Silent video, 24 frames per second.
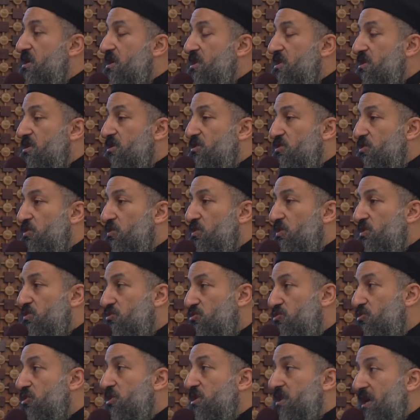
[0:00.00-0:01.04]
They draw what we
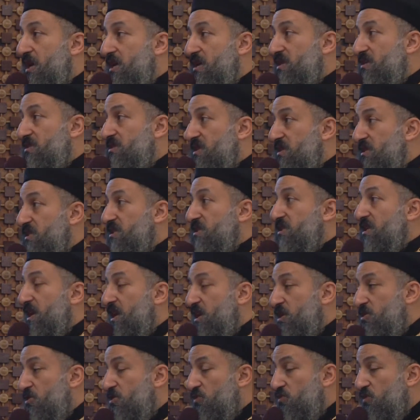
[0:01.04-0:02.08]
call the Anastasis
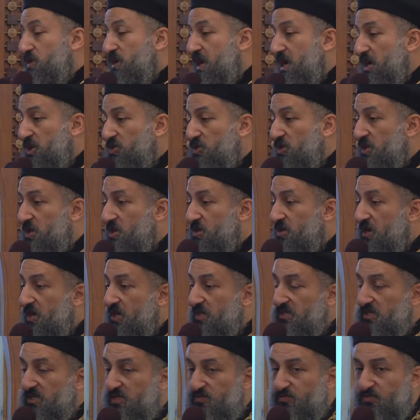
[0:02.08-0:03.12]
icon, where actually
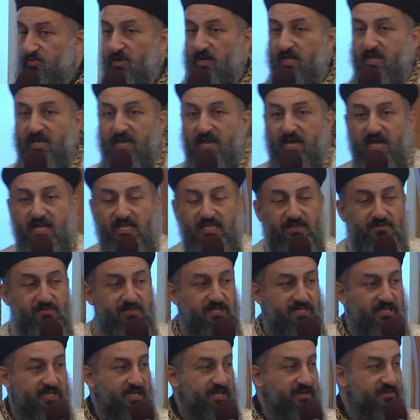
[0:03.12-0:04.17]
Christ is pulling Adam
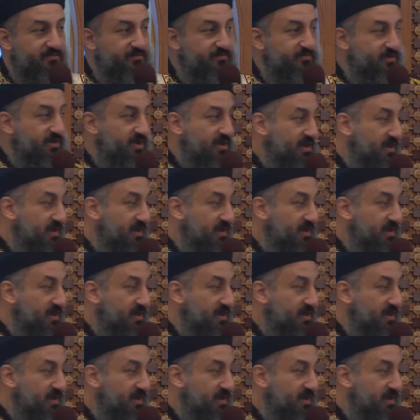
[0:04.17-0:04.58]
and Eve